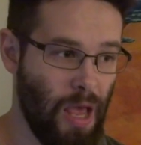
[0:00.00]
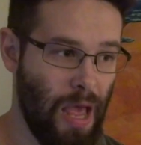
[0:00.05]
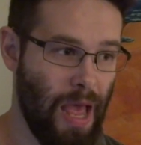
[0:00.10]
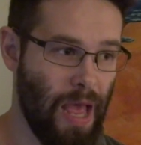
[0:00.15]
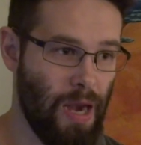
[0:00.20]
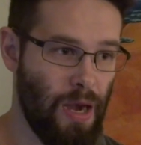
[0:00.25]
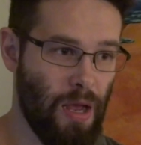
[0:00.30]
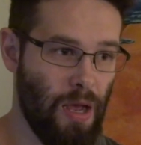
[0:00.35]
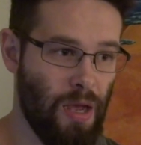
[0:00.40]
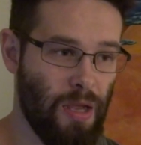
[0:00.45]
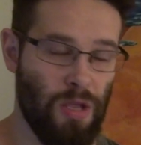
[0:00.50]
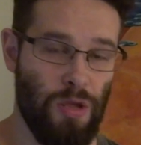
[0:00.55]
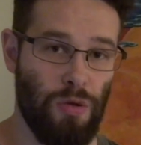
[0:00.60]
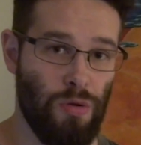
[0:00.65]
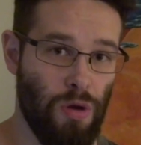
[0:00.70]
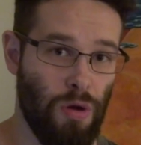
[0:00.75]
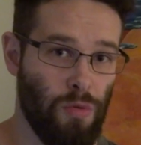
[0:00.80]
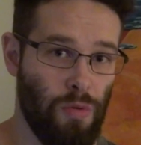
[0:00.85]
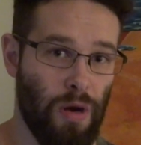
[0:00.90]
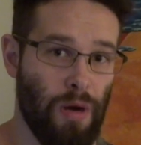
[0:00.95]
And uh,
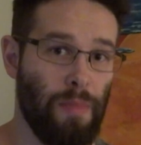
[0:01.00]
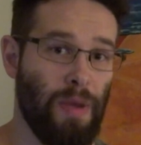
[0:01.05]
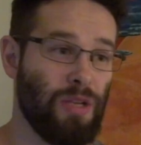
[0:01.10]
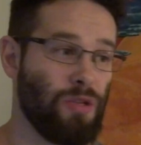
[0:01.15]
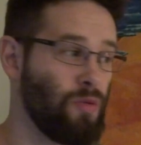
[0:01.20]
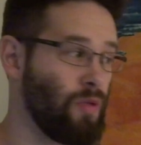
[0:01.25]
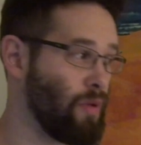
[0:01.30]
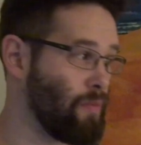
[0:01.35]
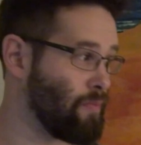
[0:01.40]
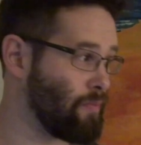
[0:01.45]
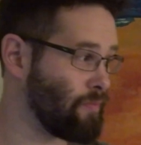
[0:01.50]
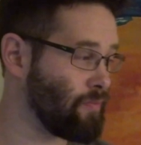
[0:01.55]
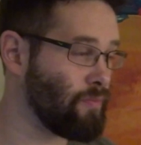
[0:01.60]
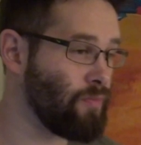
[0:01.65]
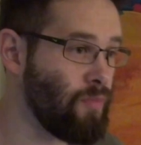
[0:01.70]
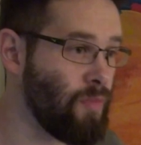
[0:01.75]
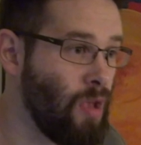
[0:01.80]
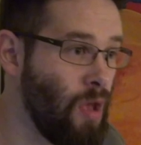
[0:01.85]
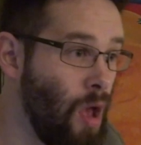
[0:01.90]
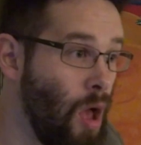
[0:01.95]
you don't want to mess with him.
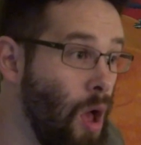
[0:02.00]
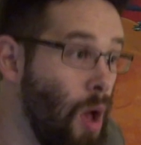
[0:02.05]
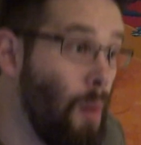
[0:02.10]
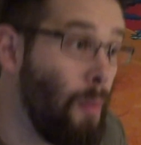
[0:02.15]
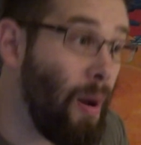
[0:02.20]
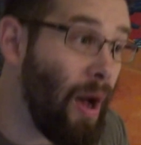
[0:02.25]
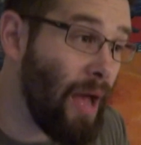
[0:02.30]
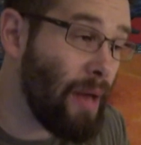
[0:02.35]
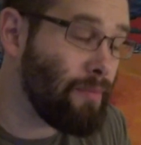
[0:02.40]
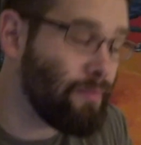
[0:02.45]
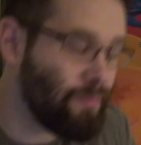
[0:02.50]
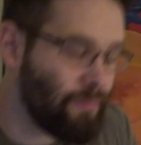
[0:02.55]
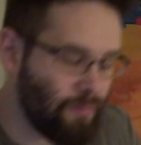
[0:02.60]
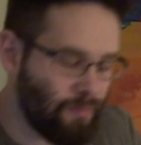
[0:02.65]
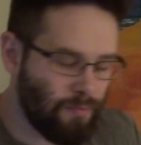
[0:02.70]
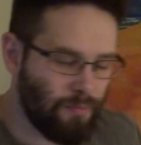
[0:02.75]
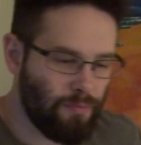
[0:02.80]
But